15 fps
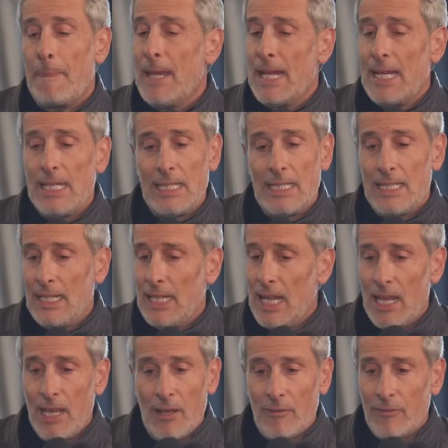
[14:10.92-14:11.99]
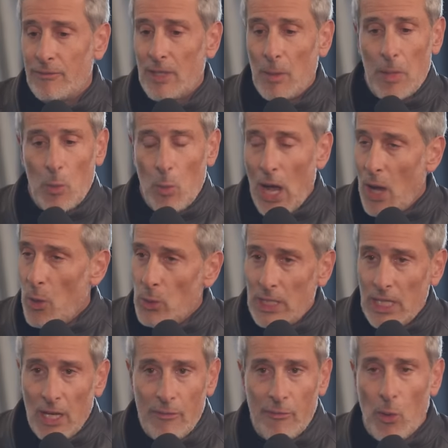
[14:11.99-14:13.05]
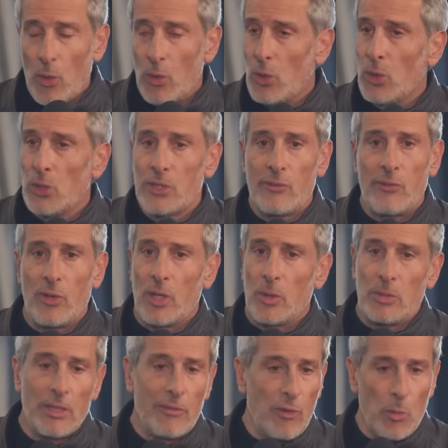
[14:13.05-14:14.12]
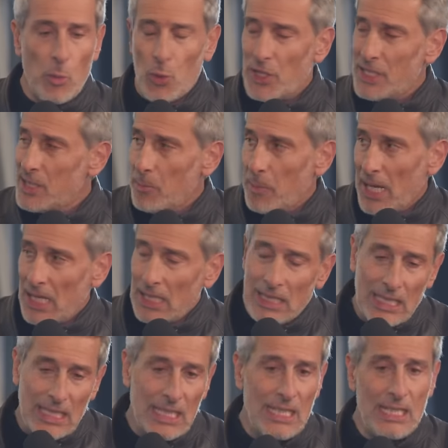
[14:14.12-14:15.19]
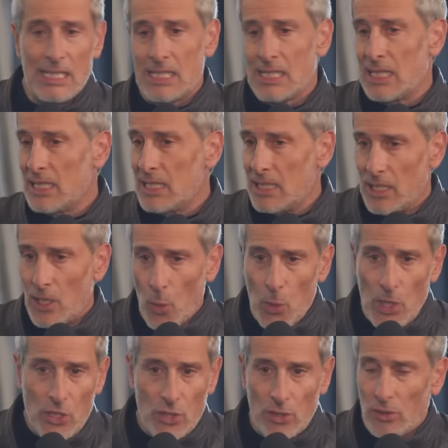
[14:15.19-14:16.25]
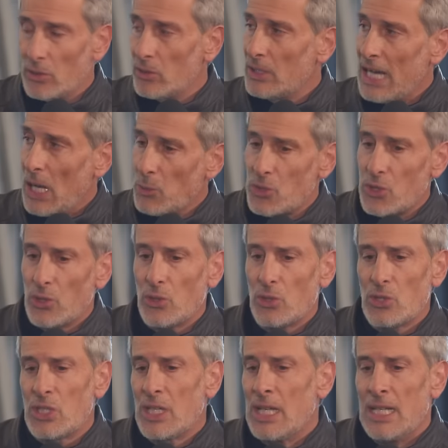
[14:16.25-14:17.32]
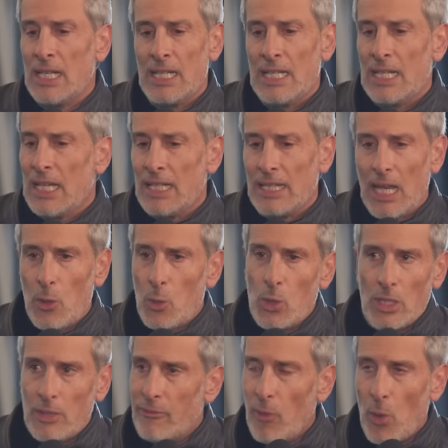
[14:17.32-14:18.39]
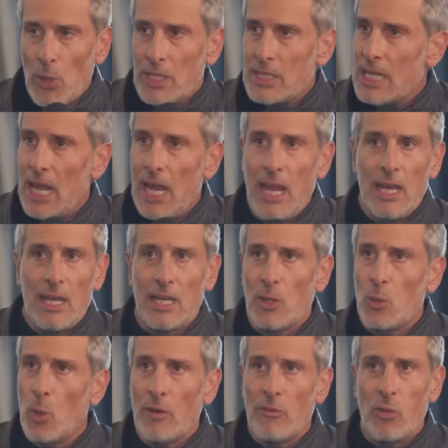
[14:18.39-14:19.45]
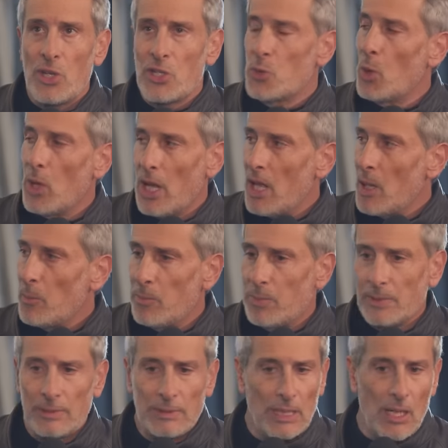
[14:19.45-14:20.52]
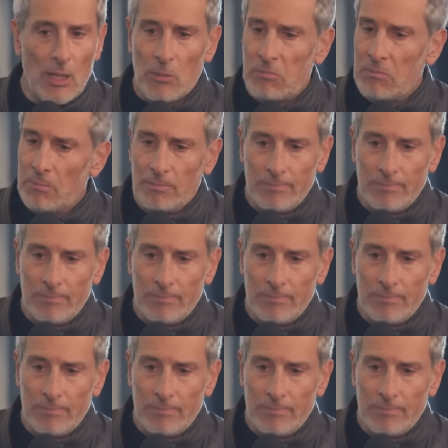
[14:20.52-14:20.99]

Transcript: they didn't have, I mean, I would get phone calls from different municipalities and, you know, regional councils, and they would phone and say, hey, can One for Israel help, you know,